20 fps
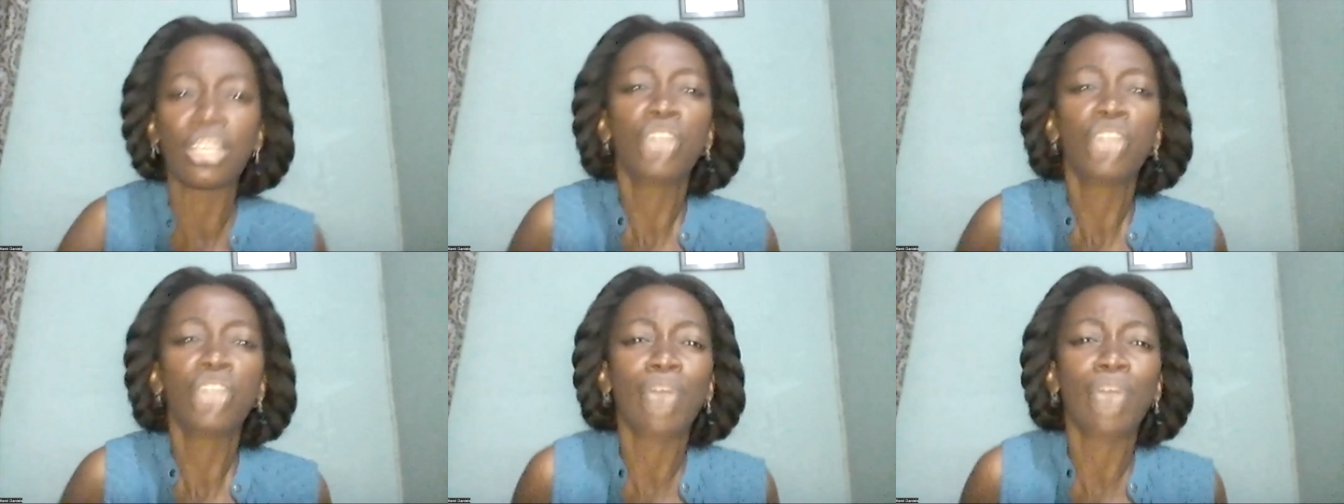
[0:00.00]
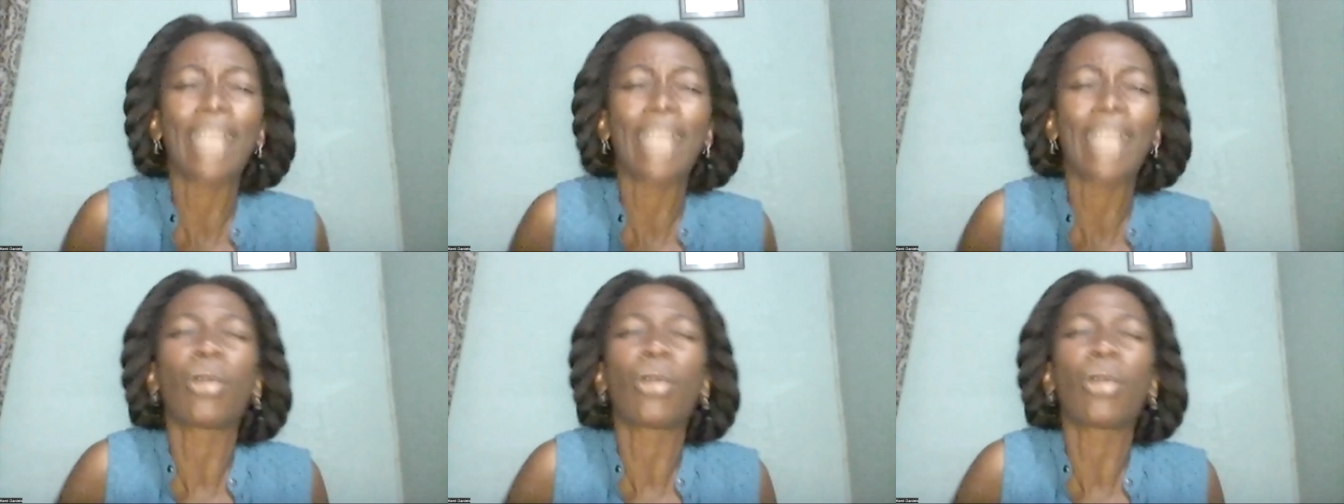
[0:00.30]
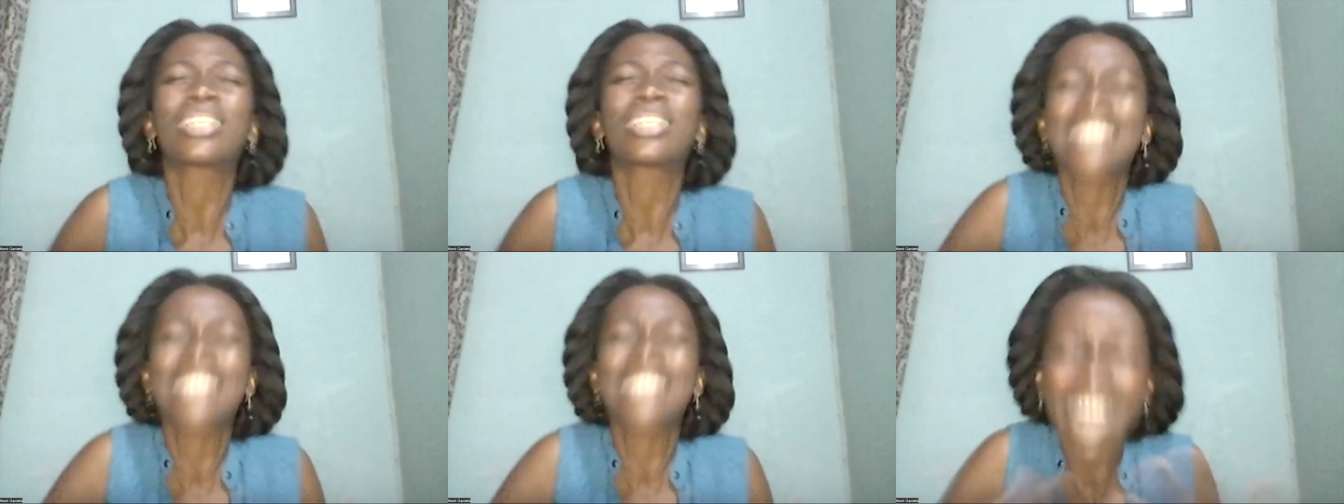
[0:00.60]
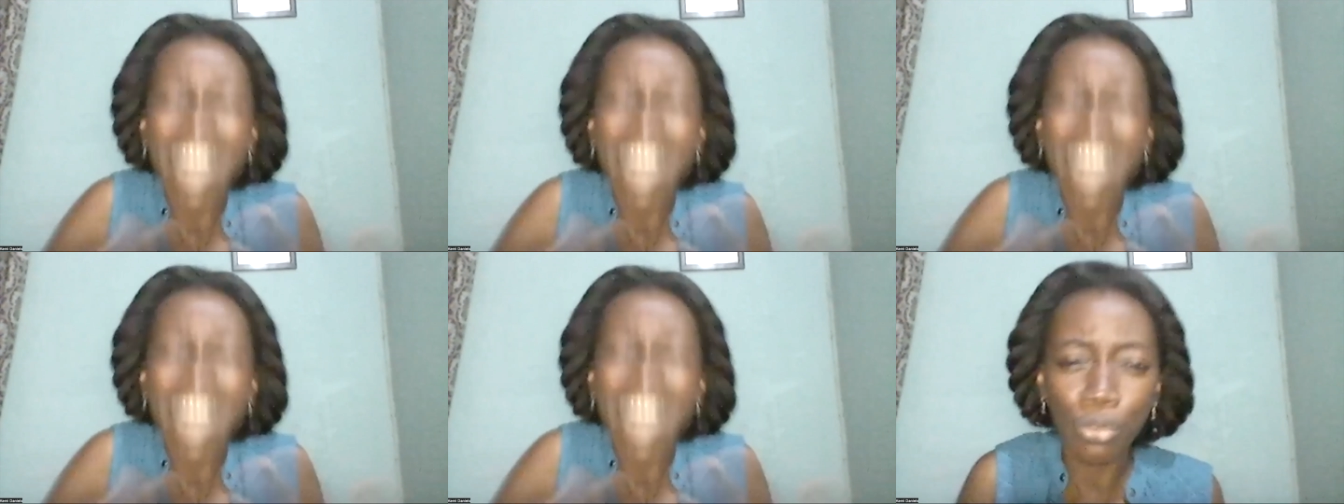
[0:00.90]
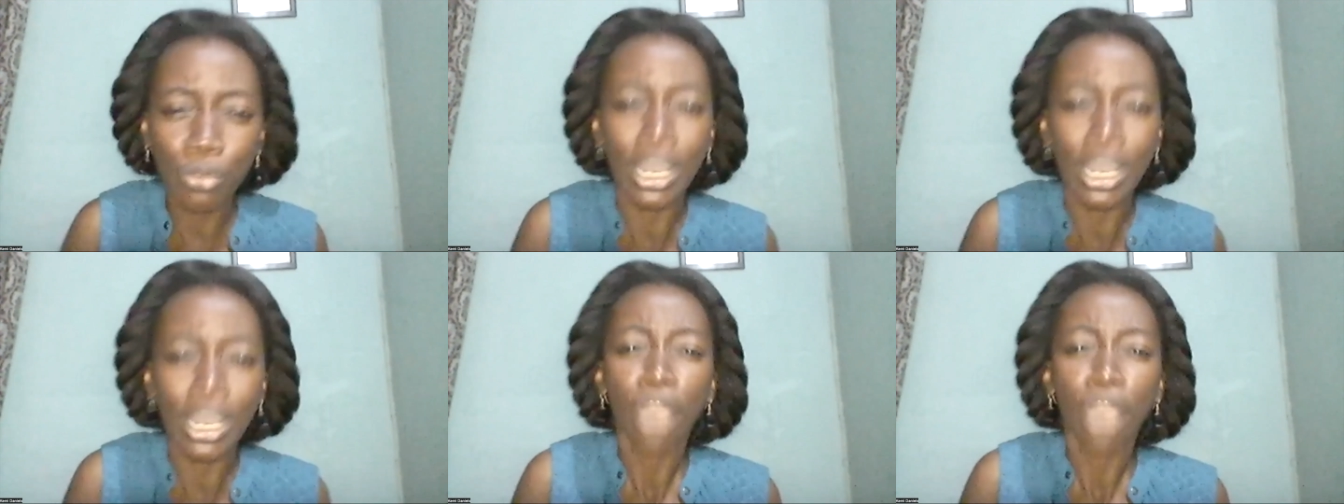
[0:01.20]
So I got
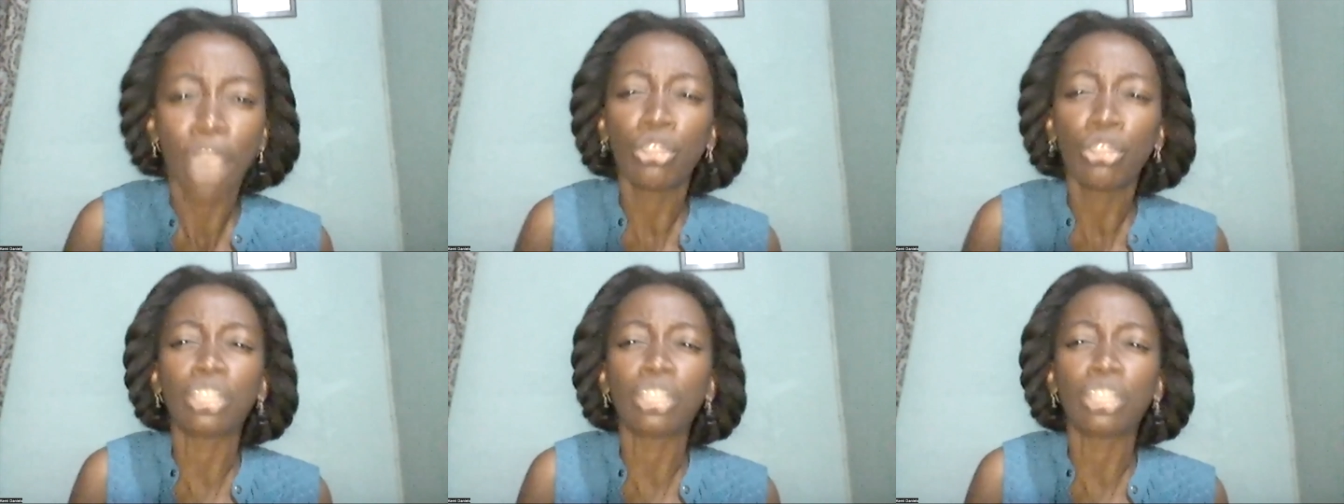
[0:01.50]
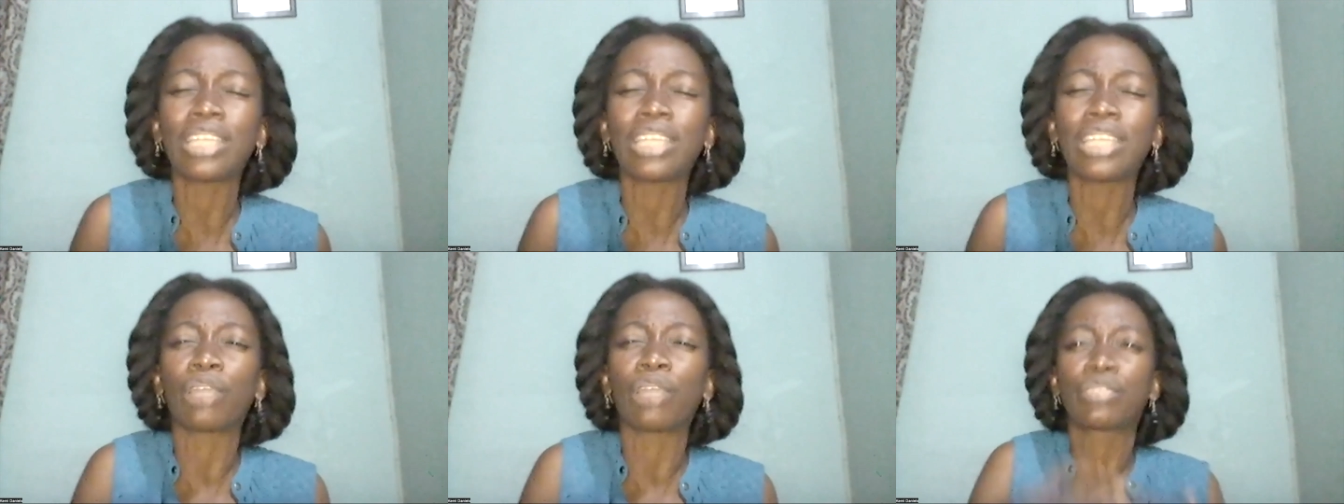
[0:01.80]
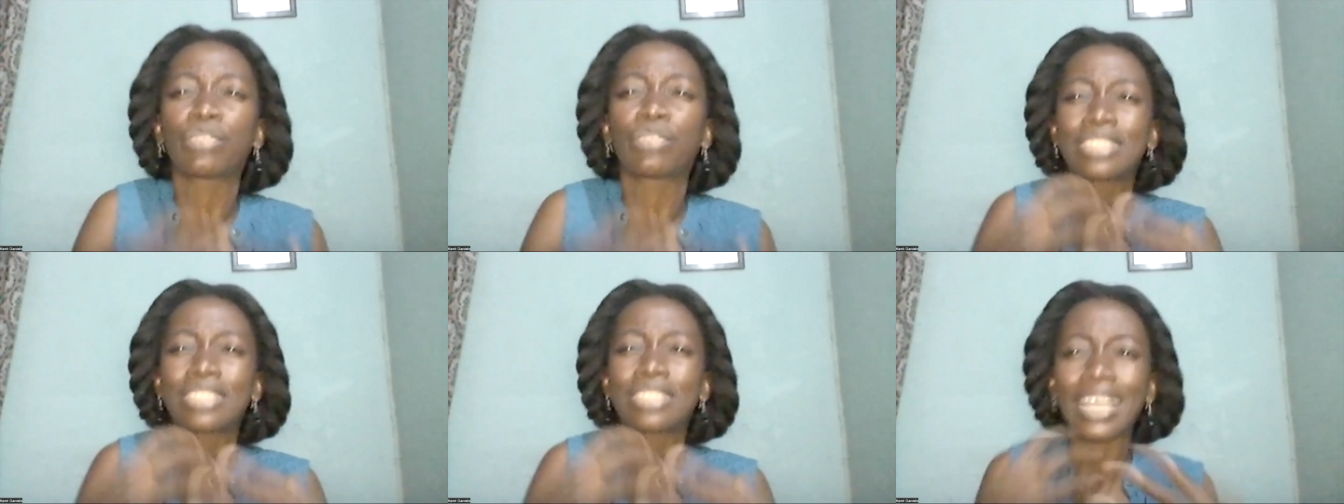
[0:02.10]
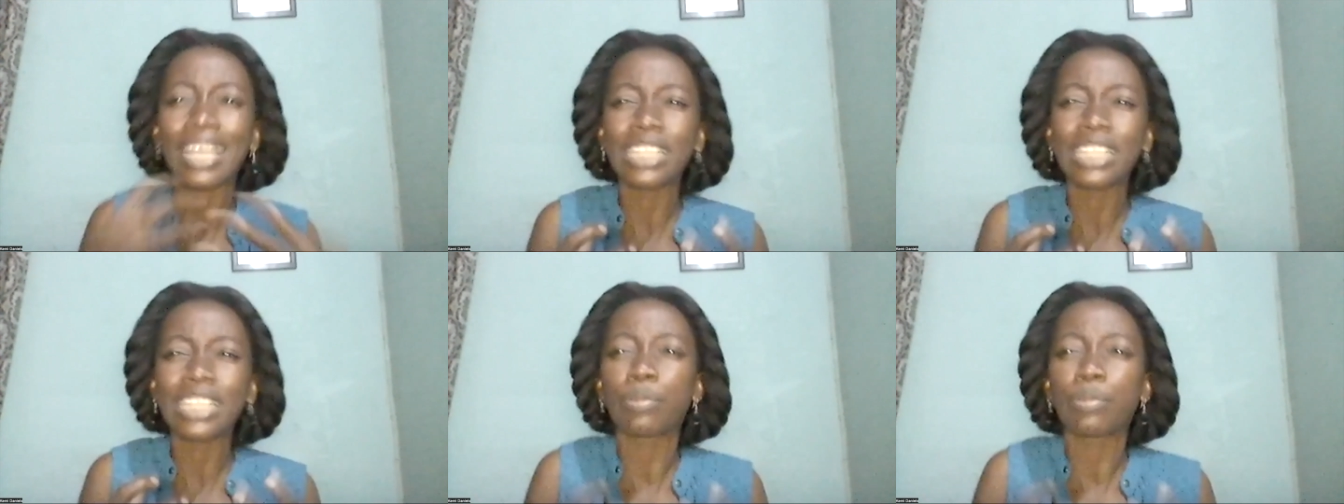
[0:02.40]
teary, not just out of sadness,